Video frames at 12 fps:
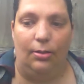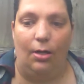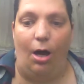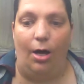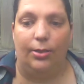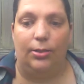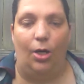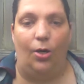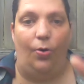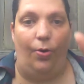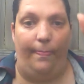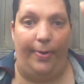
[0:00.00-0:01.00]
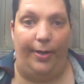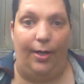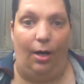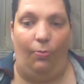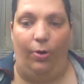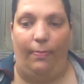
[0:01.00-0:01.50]
also
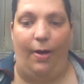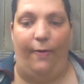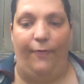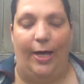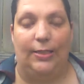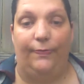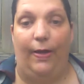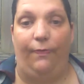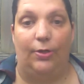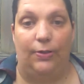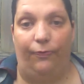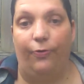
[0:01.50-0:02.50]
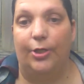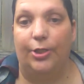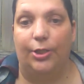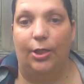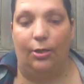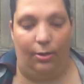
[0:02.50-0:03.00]
become one of my fast favorites for this
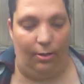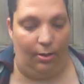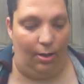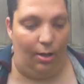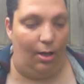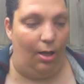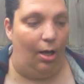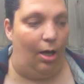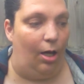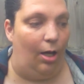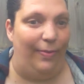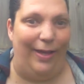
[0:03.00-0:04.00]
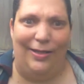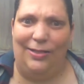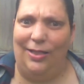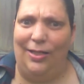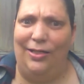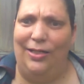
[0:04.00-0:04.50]
year. Like I
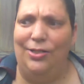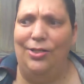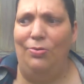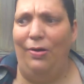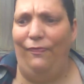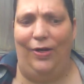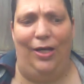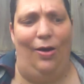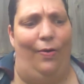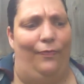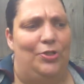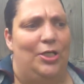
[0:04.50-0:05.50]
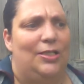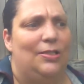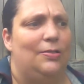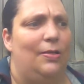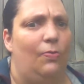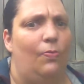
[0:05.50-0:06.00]
said, I need to do a video of just
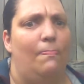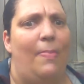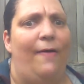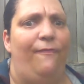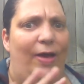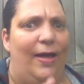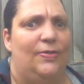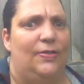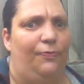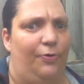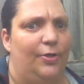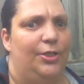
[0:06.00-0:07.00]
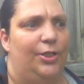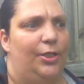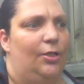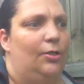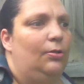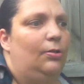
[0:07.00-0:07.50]
my faves for this
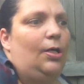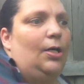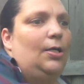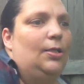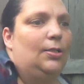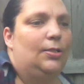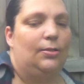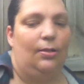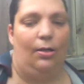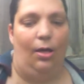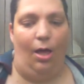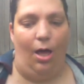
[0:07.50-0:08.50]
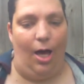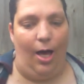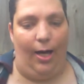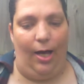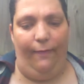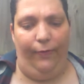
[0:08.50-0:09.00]
year, because I
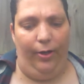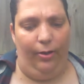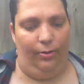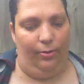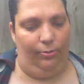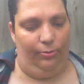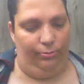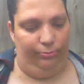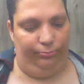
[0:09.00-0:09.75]
got a few.